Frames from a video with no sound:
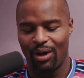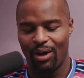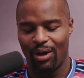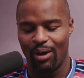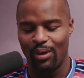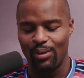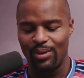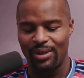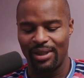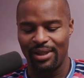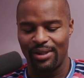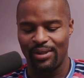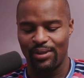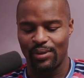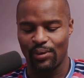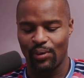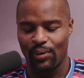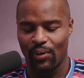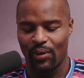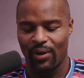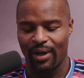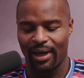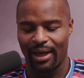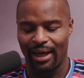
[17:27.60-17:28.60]
OC's
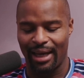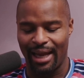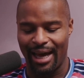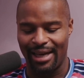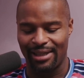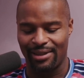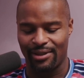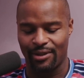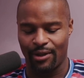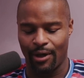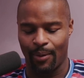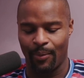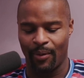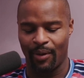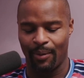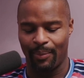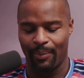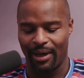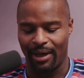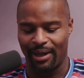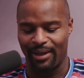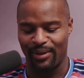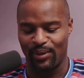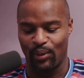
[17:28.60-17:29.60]
story last summer
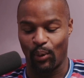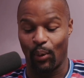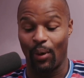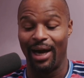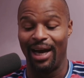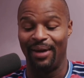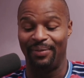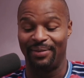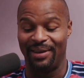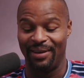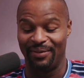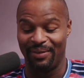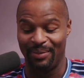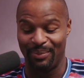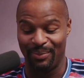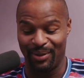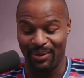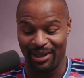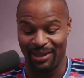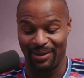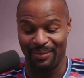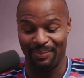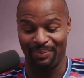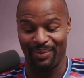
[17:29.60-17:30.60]
about his wife giving
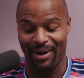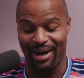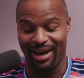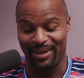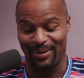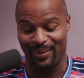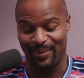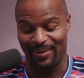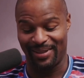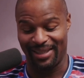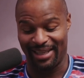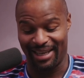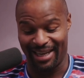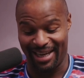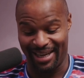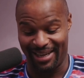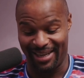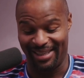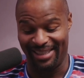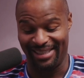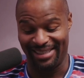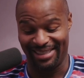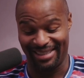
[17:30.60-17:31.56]
birth in Paris was hilarious.